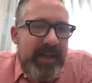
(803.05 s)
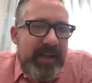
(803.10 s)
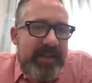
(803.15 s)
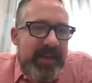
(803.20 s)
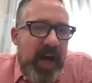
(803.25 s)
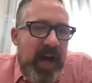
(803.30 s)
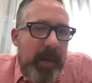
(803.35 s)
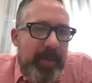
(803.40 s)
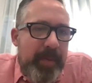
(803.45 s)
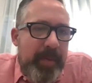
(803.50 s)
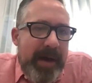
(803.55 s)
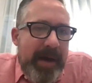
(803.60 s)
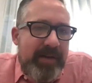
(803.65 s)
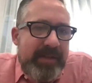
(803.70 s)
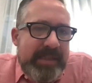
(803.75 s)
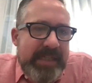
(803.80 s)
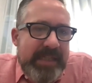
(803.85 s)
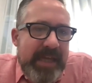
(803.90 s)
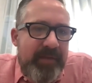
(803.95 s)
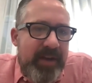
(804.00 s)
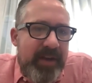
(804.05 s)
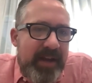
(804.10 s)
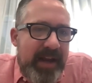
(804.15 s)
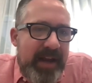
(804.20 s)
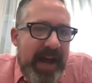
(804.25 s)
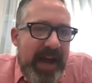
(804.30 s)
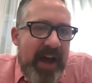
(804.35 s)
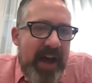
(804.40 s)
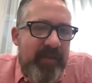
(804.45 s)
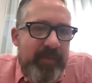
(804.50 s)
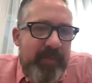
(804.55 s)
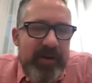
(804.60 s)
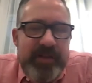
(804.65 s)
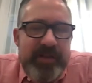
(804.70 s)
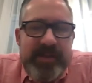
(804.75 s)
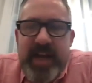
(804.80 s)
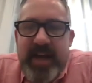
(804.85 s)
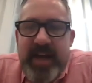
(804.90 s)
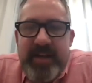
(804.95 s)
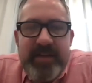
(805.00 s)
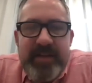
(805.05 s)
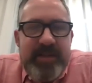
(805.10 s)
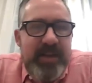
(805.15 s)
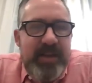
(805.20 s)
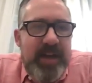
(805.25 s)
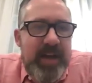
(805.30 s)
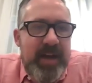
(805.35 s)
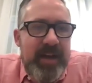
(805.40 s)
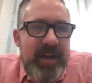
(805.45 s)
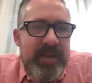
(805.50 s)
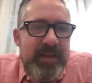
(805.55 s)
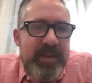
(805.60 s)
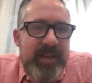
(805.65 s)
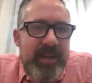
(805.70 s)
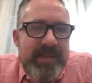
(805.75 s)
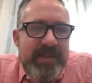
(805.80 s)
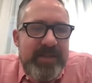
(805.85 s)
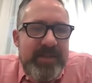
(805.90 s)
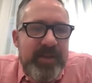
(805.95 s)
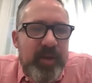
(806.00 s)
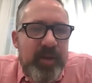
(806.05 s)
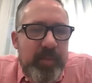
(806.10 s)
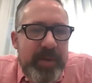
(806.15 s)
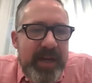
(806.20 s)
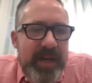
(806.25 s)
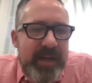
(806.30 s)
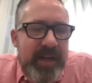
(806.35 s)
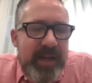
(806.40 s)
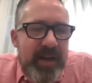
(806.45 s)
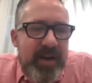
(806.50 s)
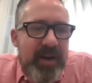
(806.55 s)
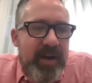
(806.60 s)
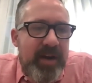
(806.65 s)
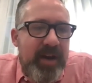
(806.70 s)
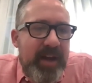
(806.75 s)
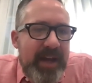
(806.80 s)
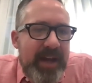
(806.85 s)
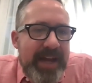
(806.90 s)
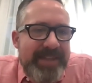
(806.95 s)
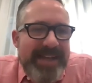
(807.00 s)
is up about seven and a half percent in the last little bit here.